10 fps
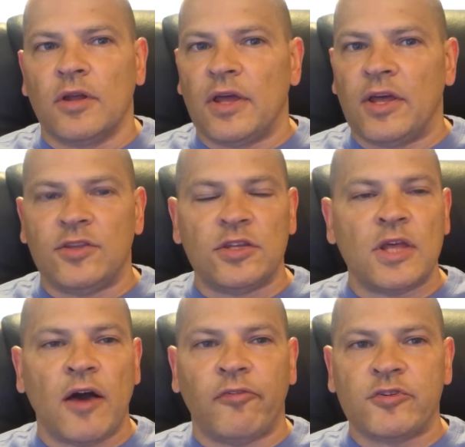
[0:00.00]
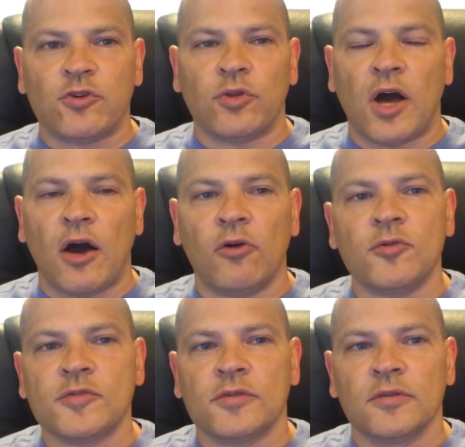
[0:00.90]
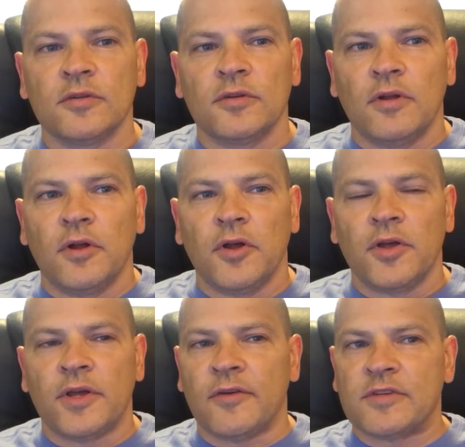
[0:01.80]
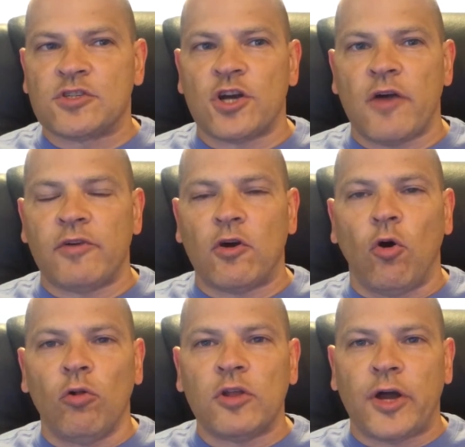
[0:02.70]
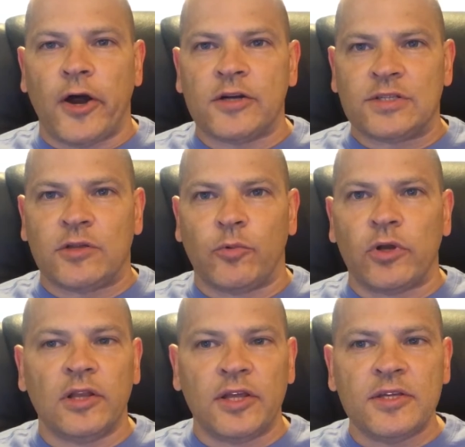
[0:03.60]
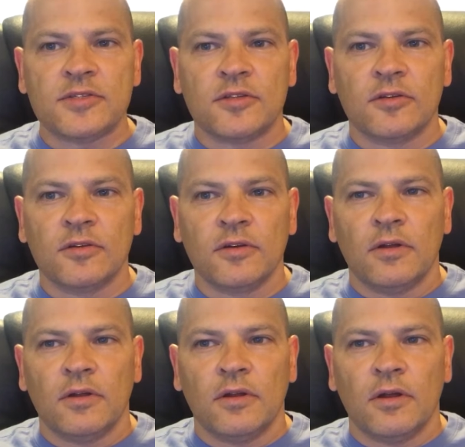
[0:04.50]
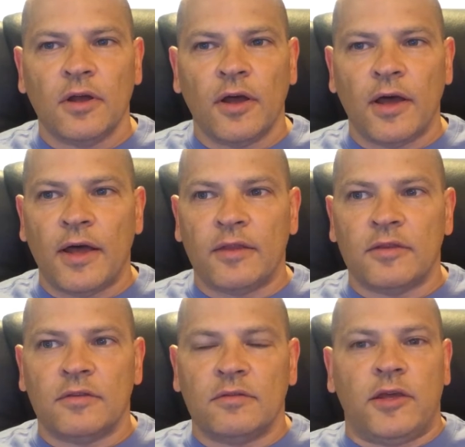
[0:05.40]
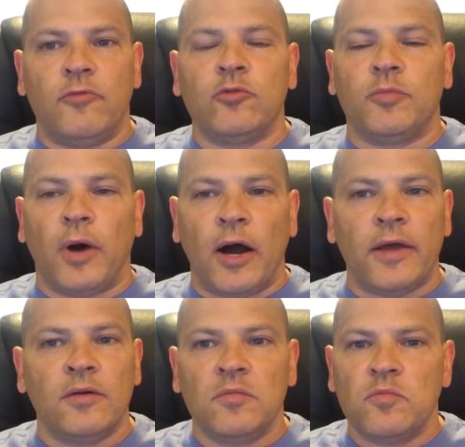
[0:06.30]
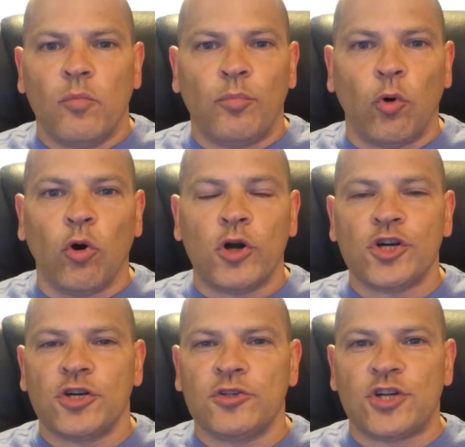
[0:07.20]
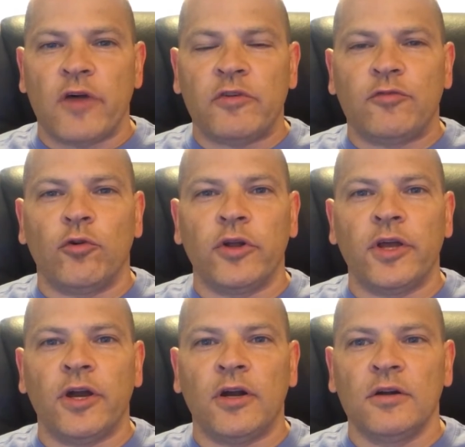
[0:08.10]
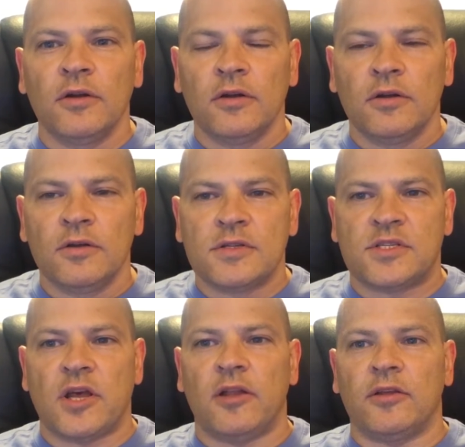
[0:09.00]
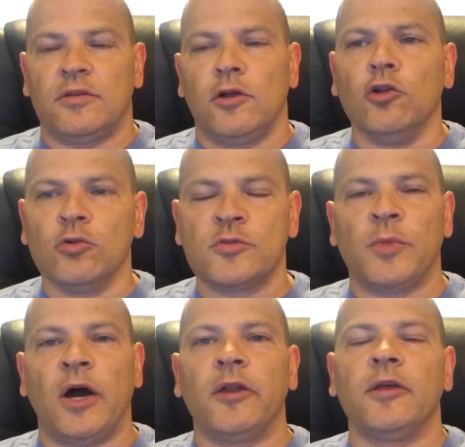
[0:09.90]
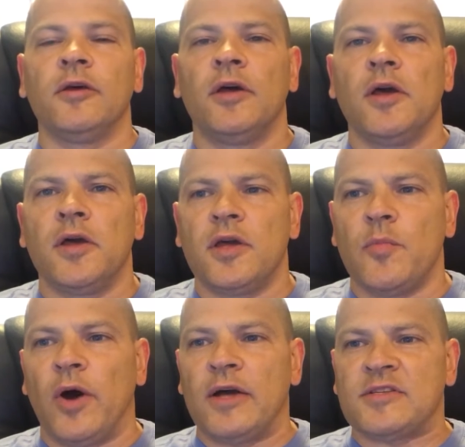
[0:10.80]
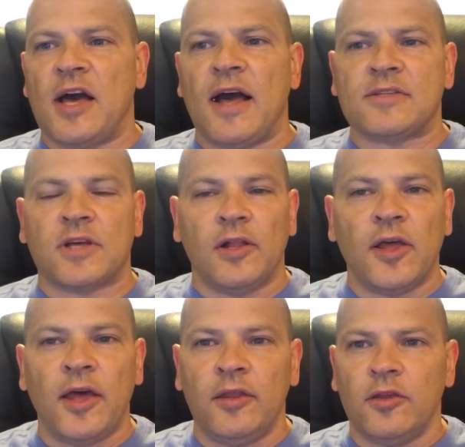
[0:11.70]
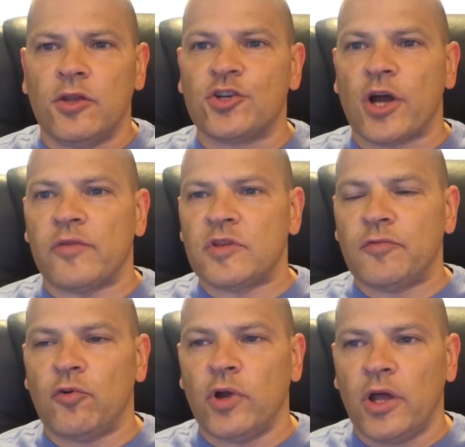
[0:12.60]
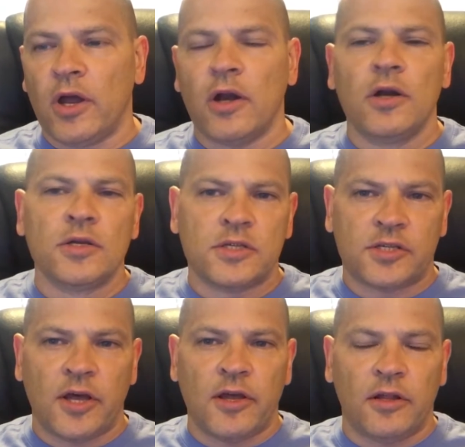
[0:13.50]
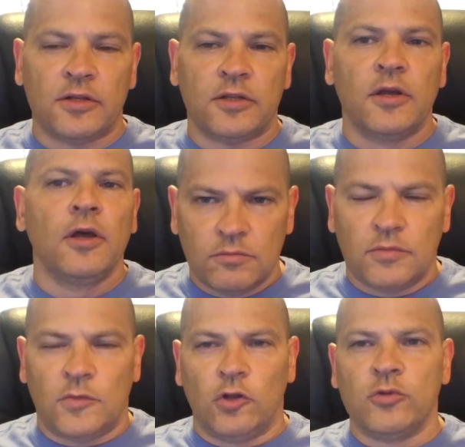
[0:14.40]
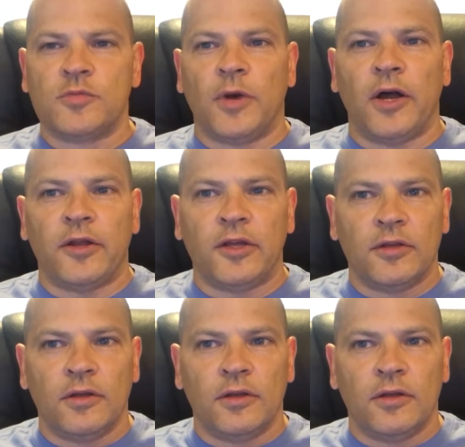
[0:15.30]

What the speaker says: He didn't have his own house. He was driving all the cars that were leased. And he would buy Porsche, drive it for a year, sell it, lose money. He buys an Escalade, drives it for a year, sell it, lose money.